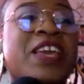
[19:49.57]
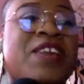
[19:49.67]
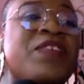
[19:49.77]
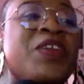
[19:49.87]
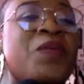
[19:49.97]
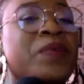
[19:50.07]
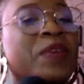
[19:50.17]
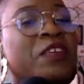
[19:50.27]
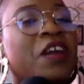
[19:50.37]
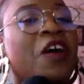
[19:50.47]
Even though
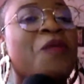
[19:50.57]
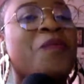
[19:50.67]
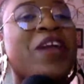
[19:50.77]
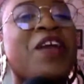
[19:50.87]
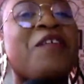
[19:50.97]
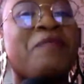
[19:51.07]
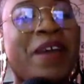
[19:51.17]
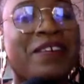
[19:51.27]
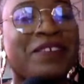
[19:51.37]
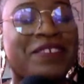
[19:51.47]
we are aware
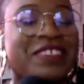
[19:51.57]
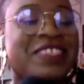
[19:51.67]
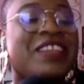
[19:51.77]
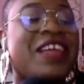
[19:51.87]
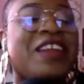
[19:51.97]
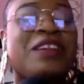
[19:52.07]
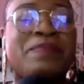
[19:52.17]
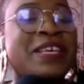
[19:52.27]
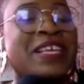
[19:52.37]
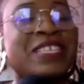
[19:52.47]
about a lot of the
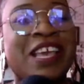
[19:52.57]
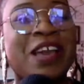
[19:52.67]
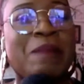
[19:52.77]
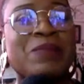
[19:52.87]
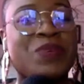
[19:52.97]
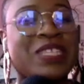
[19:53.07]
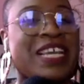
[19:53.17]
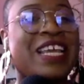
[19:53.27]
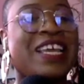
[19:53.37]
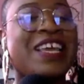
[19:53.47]
BS that comes with
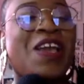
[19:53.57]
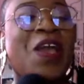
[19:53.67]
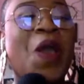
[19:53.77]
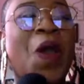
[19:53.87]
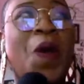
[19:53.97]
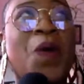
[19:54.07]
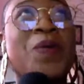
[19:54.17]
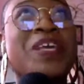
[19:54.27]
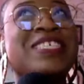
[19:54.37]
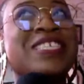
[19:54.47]
dating,
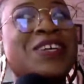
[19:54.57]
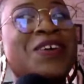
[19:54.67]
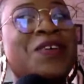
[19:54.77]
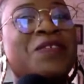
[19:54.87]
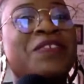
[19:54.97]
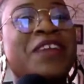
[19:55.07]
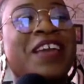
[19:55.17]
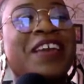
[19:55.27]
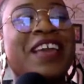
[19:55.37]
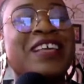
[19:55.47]
we still
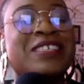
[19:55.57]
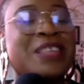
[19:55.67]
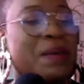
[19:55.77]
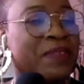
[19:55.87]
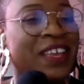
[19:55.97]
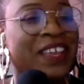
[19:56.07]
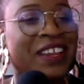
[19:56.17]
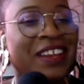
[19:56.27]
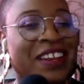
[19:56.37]
like accept it.